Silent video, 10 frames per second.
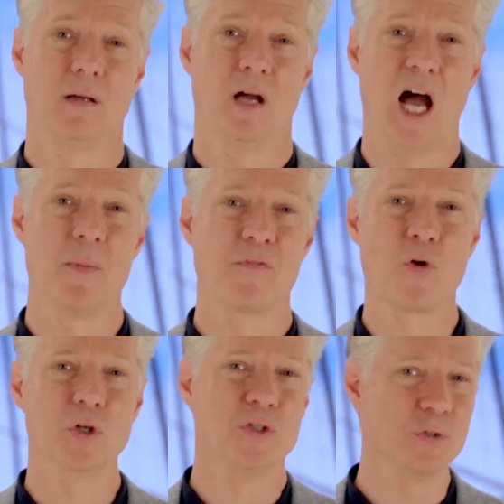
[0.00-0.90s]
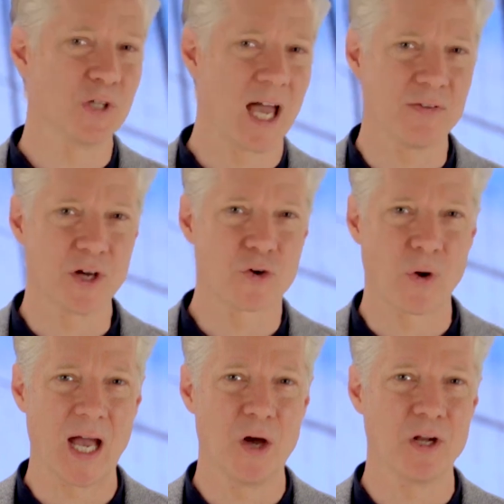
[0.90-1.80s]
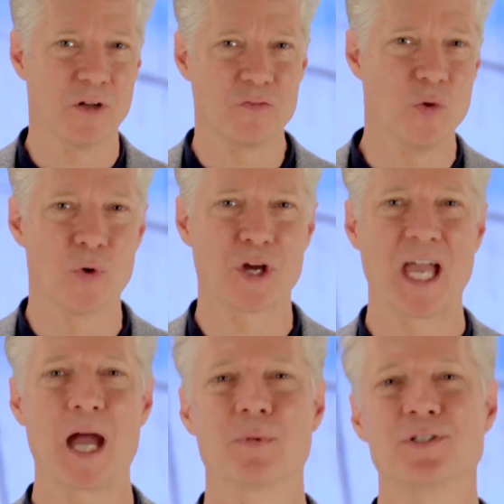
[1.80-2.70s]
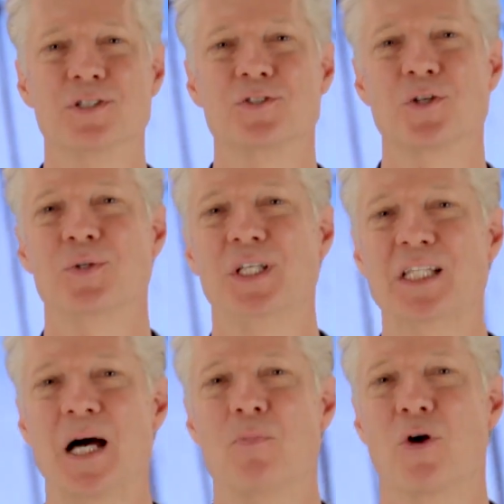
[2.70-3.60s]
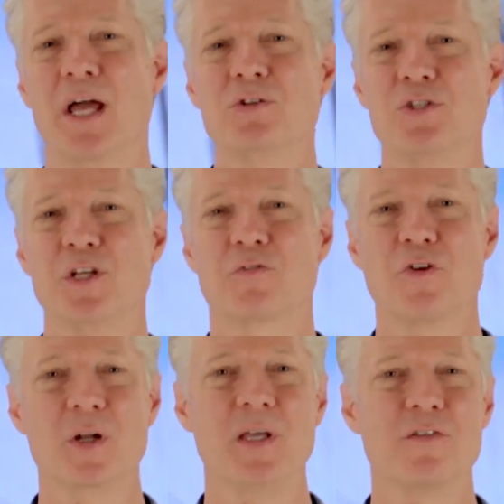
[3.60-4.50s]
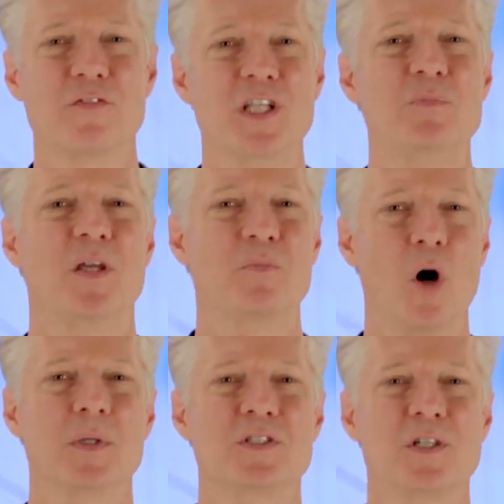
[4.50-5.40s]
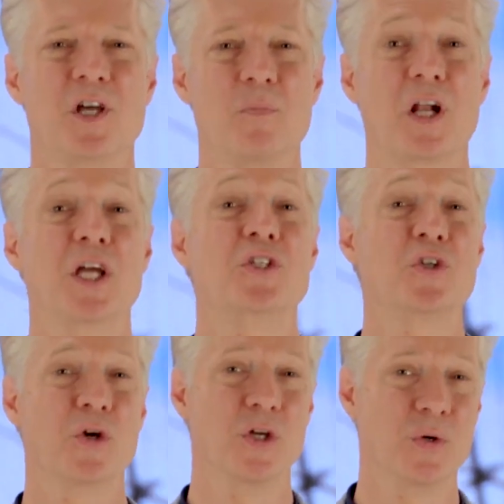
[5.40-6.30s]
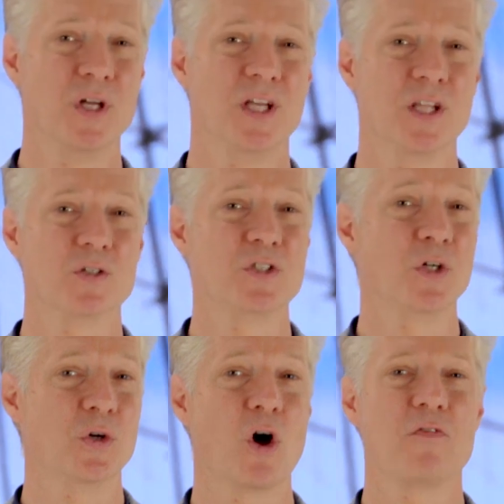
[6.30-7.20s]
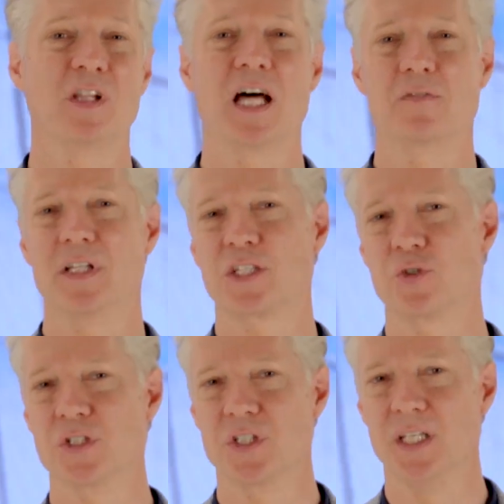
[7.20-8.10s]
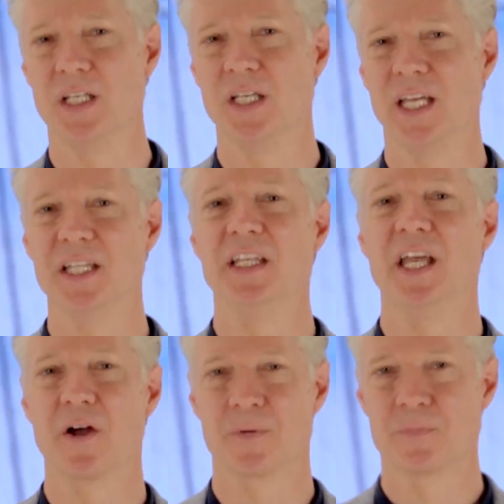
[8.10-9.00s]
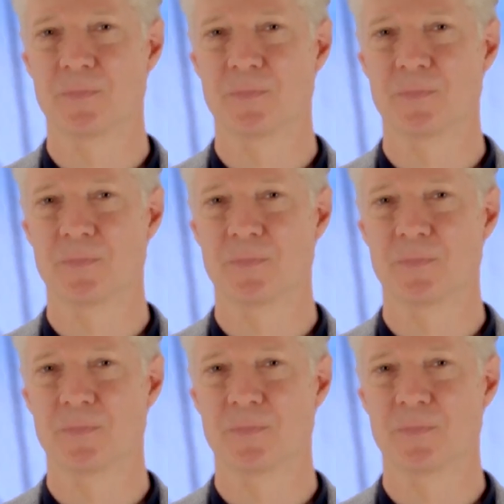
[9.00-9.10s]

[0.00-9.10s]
I'm, of course, used to having a crowd and a few more cameras and certainly a lot more energy in front of me for these big moments, but I assure you, there's still an awful lot of electricity in the air.